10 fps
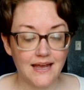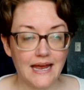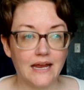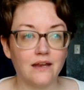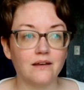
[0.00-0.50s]

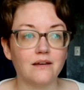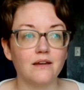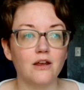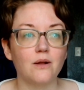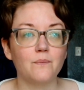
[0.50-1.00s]
And
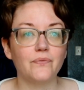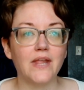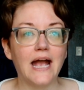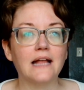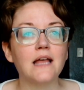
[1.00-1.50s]

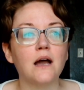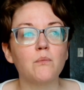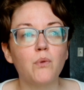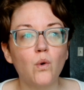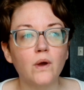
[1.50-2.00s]
at
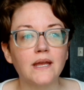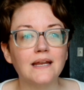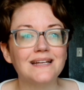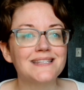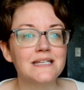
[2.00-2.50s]
that point,
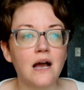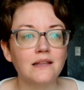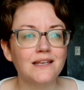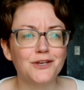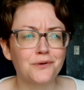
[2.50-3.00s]
it's not
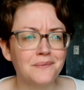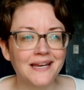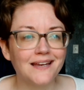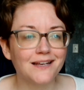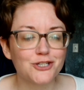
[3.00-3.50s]
that you're
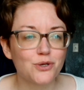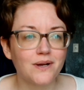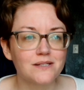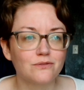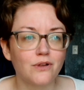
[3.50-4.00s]
making a
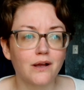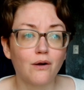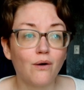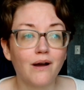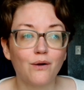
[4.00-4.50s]
choice of like,
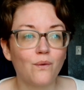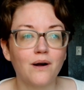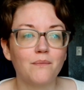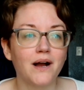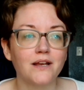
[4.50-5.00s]
oh, I don't
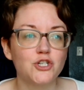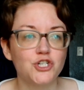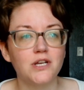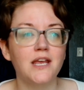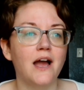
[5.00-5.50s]
want my
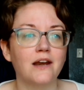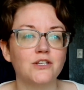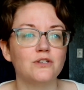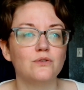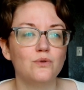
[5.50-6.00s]
shitty
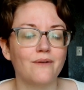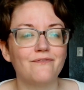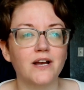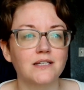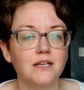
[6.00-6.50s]
attitude to
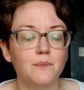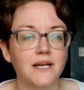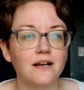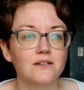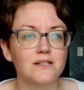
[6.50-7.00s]
affect
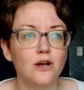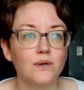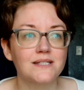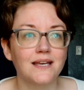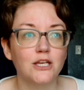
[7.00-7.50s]
anybody else. No,
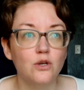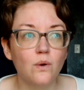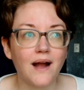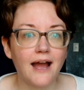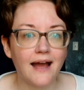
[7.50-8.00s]
it's like you
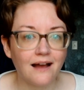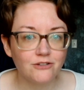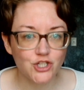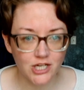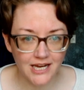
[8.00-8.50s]
don't have a
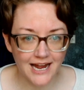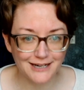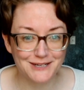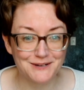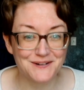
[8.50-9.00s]
shitty
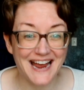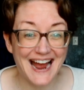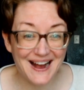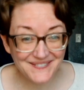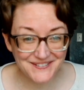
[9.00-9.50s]
attitude
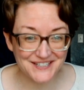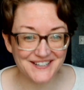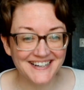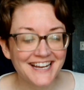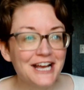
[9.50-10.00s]

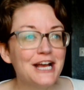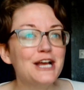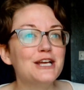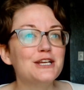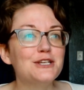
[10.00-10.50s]
after
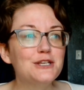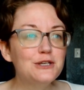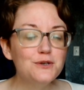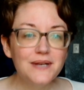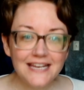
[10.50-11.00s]

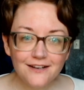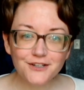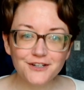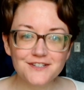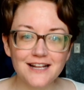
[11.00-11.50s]
you heal
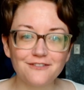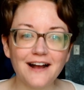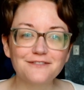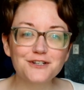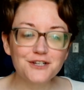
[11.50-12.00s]
yourself,
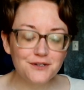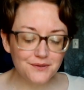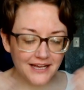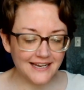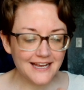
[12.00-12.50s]
after you,
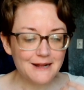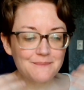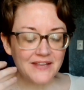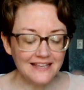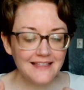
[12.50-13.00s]
like,
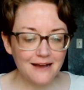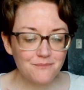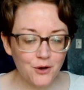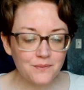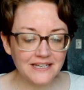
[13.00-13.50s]
in that
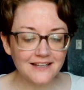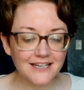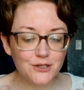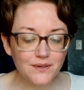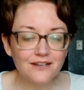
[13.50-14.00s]
moment,
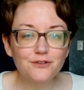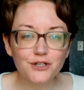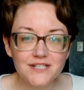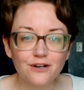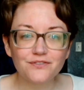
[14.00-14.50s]
like, you give
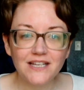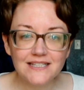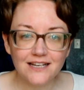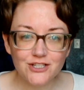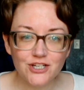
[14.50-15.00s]
yourself the
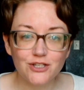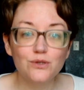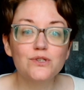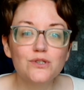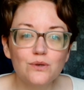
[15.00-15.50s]
attention, you
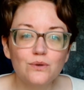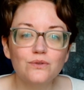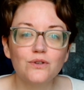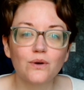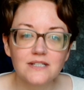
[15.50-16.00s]

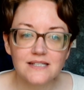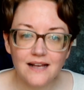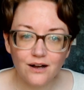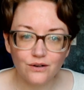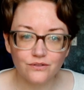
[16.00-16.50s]
soothe
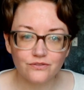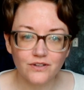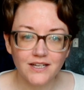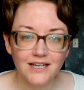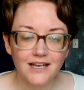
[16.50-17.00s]
yourself.
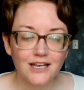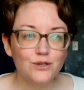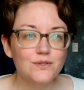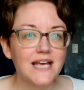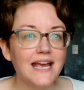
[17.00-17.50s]

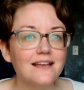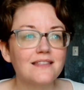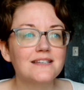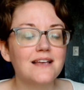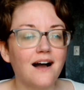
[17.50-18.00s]
You take
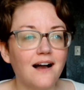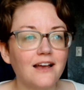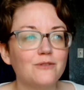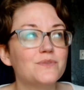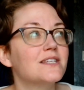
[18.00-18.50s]
the
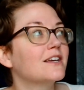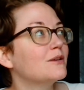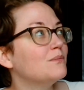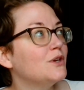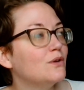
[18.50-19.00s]
time to
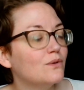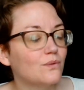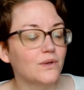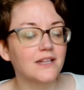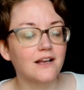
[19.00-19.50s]
commune
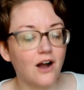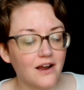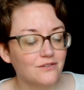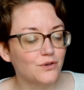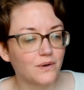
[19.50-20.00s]
with the
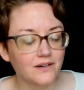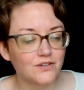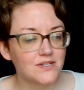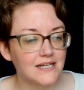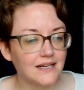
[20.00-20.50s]
God of your
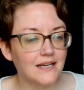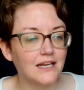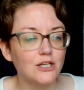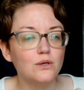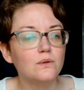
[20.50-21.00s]
understanding
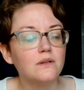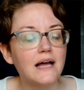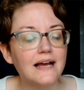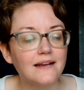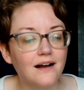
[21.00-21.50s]
and you
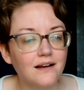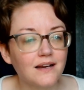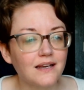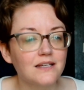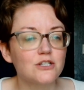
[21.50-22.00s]
let
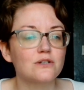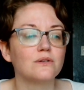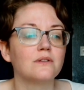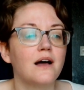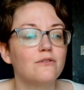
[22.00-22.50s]

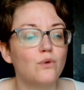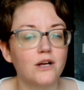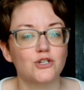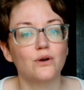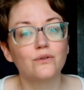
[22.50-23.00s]
unconditional love
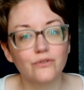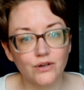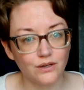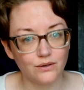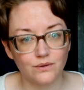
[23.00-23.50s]
wash over
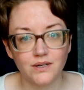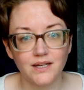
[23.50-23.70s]
you.